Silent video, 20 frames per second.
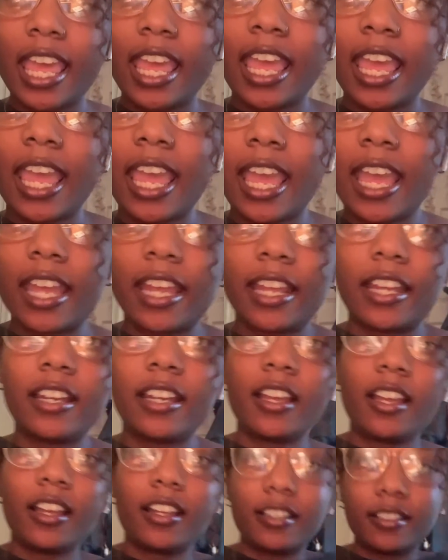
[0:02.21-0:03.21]
and
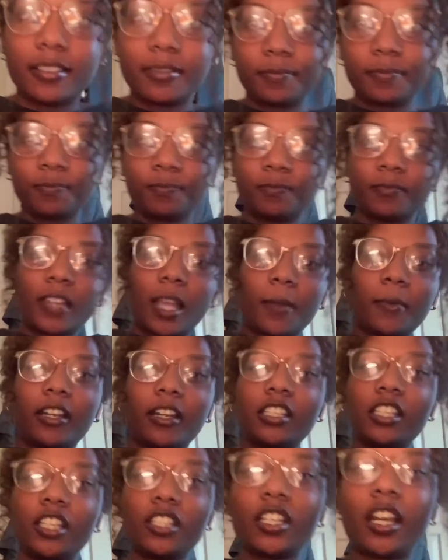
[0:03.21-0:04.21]
I'm going
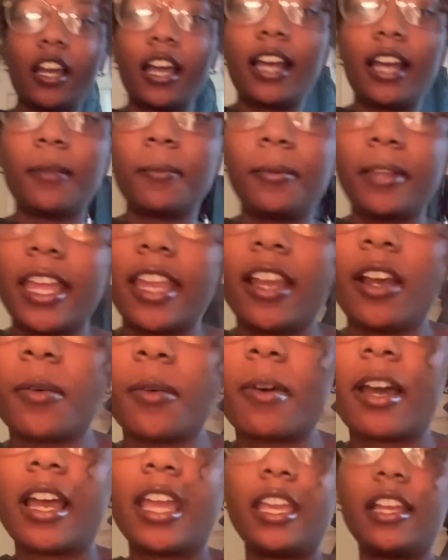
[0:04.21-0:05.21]
to teach y'all how to play
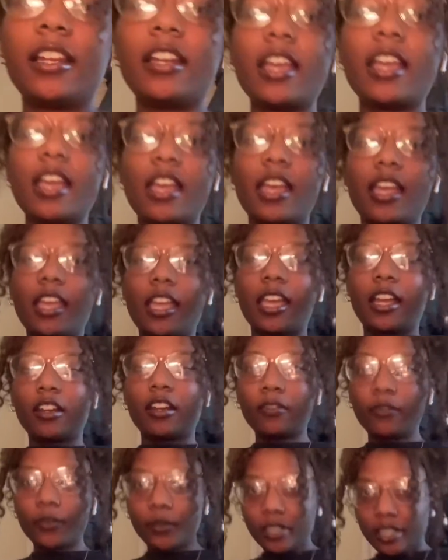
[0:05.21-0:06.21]
Hawaiian
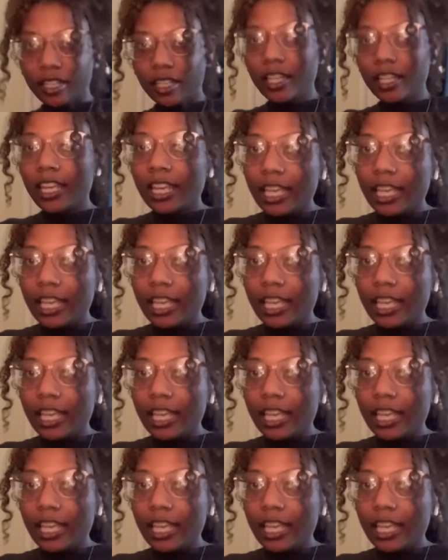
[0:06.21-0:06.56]
Hanafuda,